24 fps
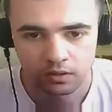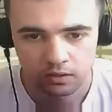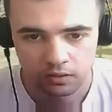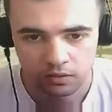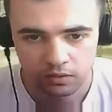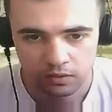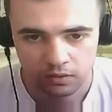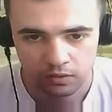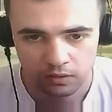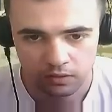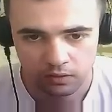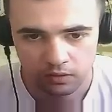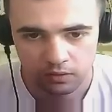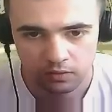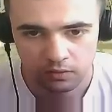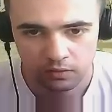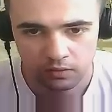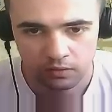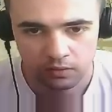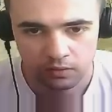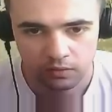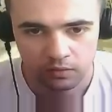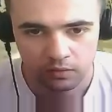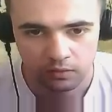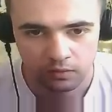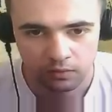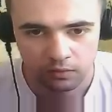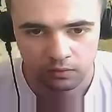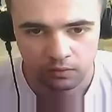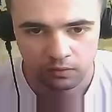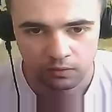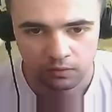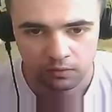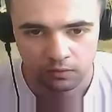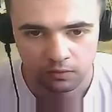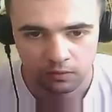
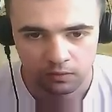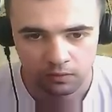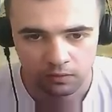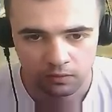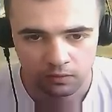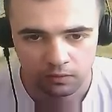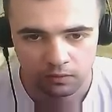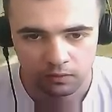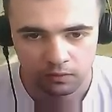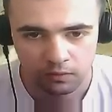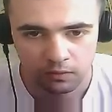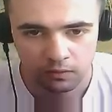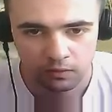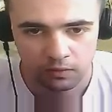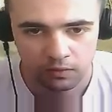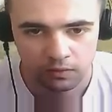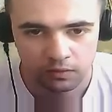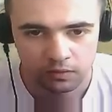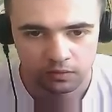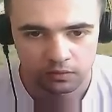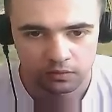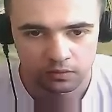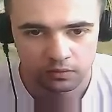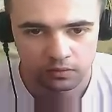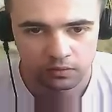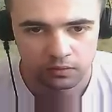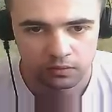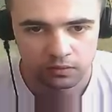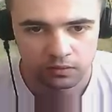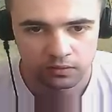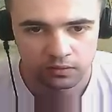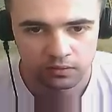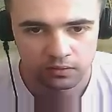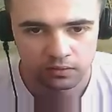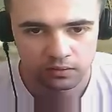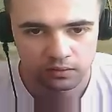
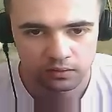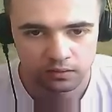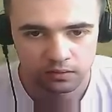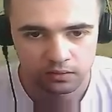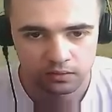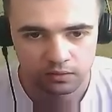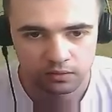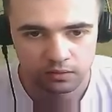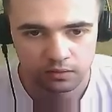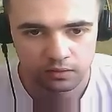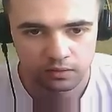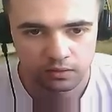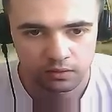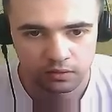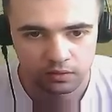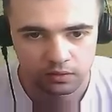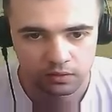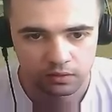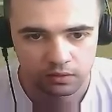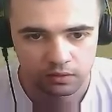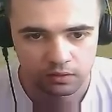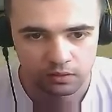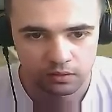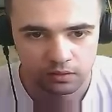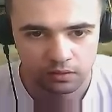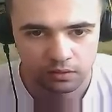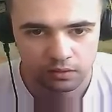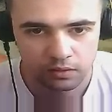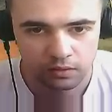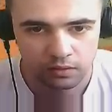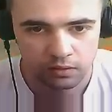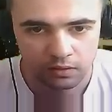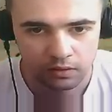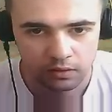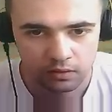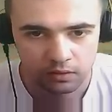
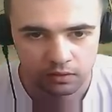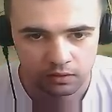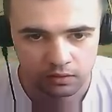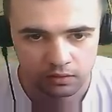[no speech]